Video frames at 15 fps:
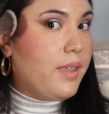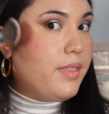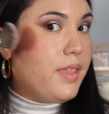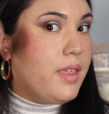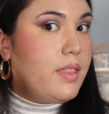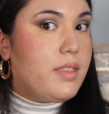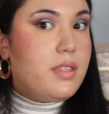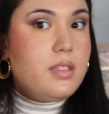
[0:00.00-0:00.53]
I
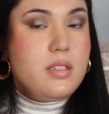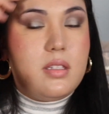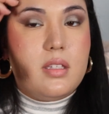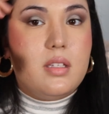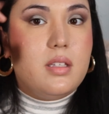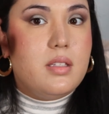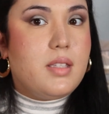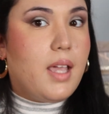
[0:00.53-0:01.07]
think this
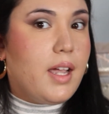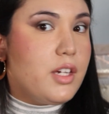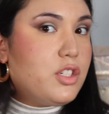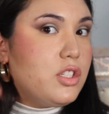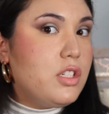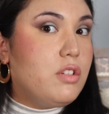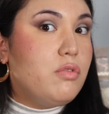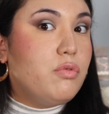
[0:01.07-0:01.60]
is
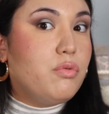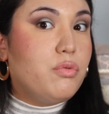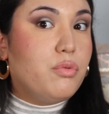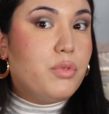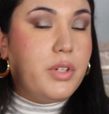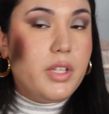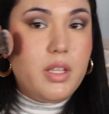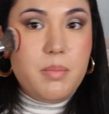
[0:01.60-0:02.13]
actually
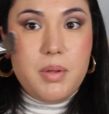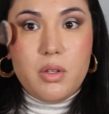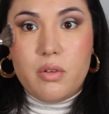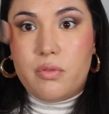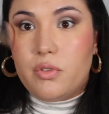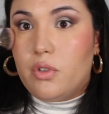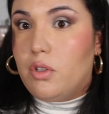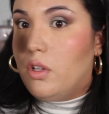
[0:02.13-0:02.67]
really
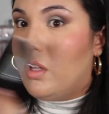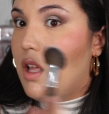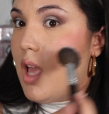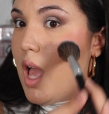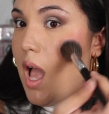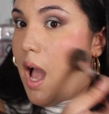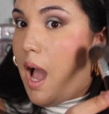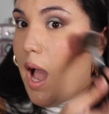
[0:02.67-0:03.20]
beautiful.
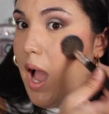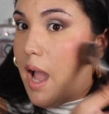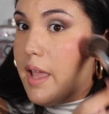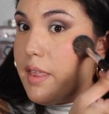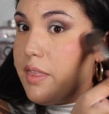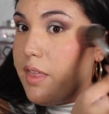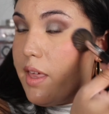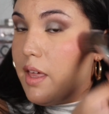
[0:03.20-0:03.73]

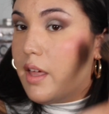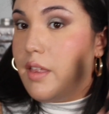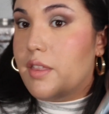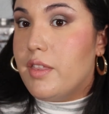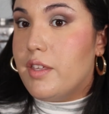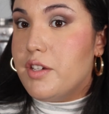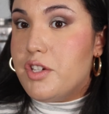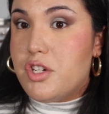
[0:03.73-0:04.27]
I think
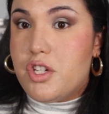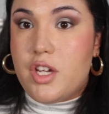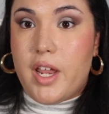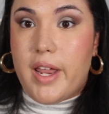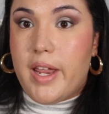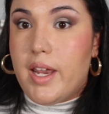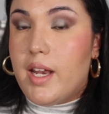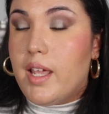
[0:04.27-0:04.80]
the
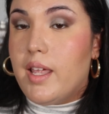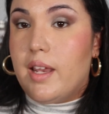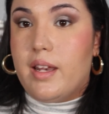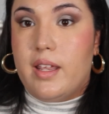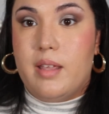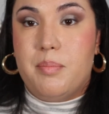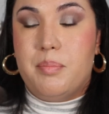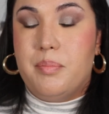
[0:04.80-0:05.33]
shade and
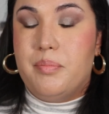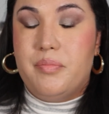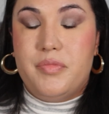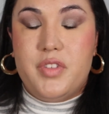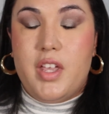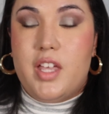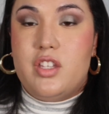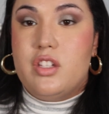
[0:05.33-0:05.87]

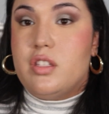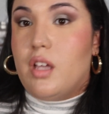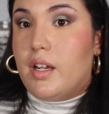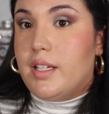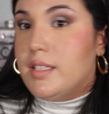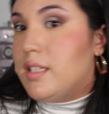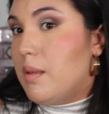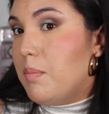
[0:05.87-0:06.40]
it just
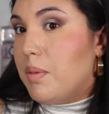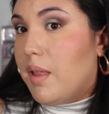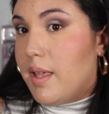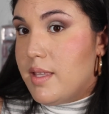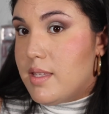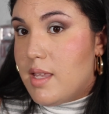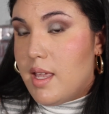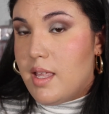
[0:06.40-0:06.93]
honestly
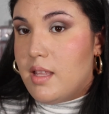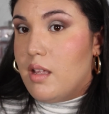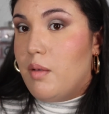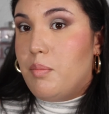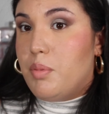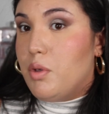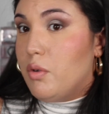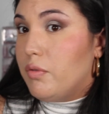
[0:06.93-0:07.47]
blends
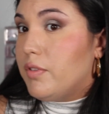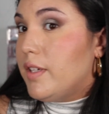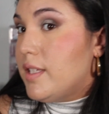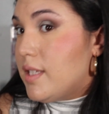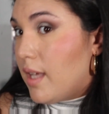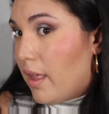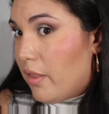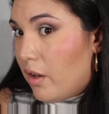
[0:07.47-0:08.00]
in beautifully
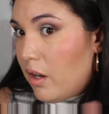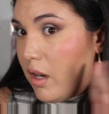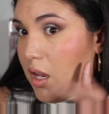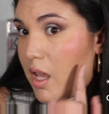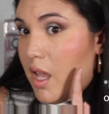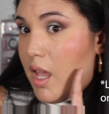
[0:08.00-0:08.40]
together.